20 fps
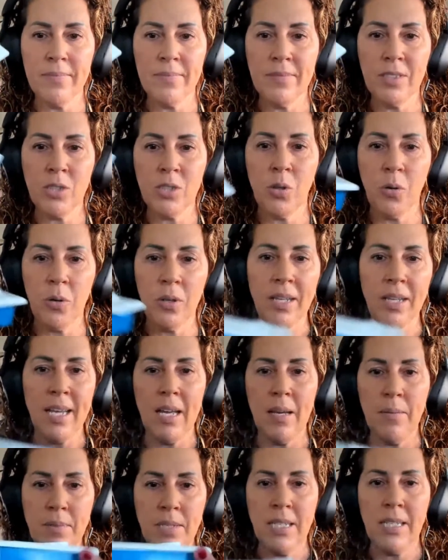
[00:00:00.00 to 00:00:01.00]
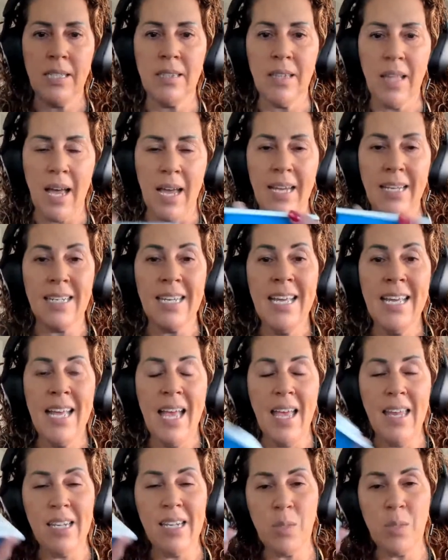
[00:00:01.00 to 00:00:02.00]
It's totally empty, light,
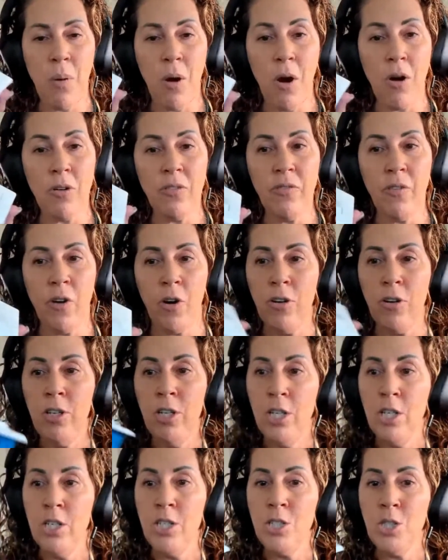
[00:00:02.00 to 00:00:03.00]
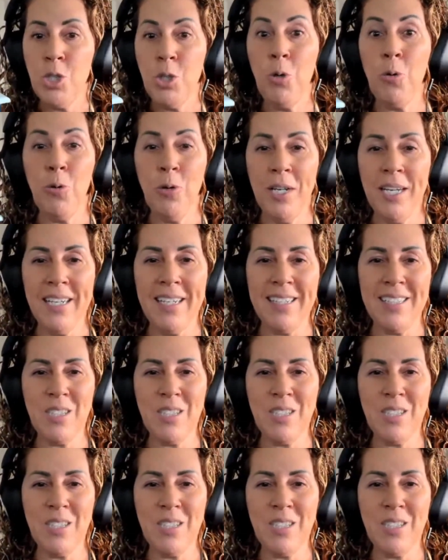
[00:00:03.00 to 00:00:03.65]
and it's part of our toolkit.